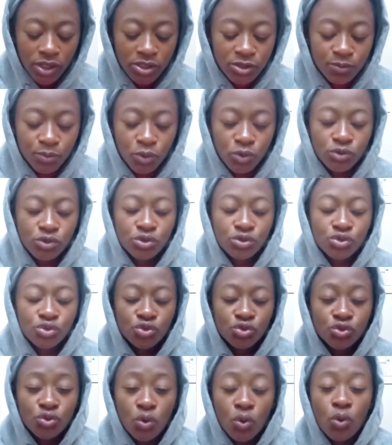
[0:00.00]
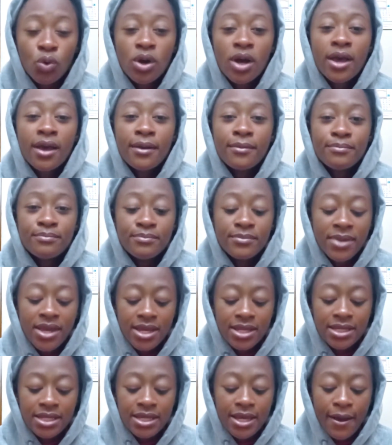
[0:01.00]
expose so
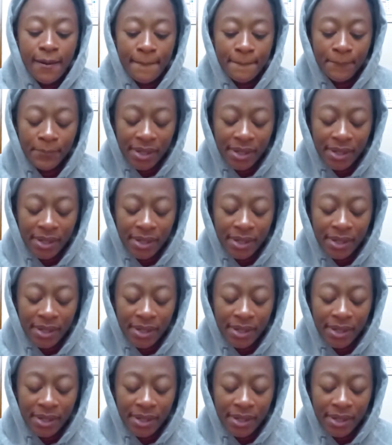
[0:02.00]
many